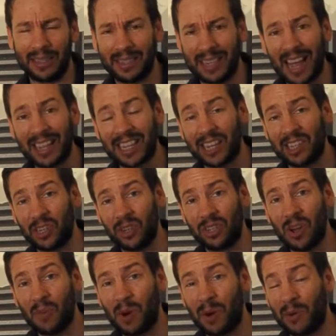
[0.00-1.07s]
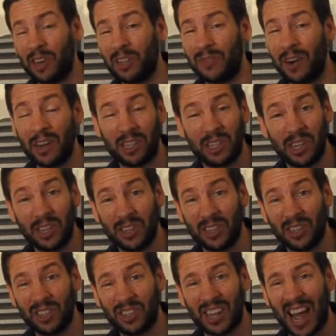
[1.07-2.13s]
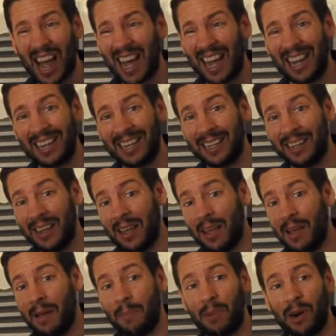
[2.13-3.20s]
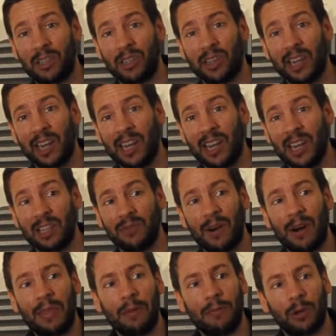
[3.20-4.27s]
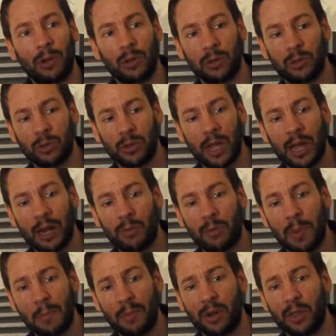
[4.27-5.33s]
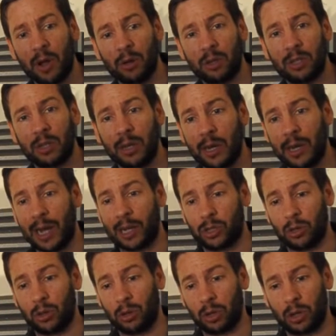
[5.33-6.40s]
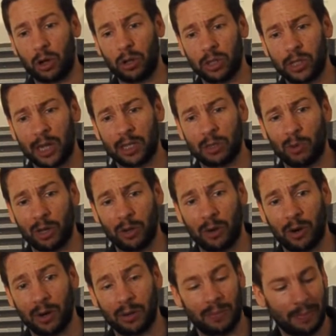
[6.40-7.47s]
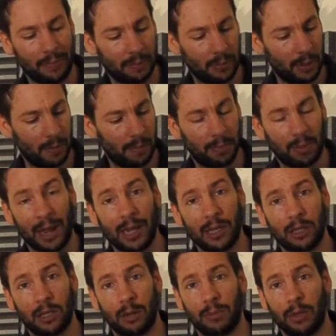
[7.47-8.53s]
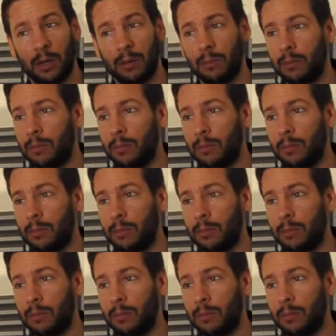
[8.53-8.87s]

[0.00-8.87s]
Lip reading: that takes you somewhere, but it's very tedious, and personally it's very difficult to then remember notes in actual context when you're playing something.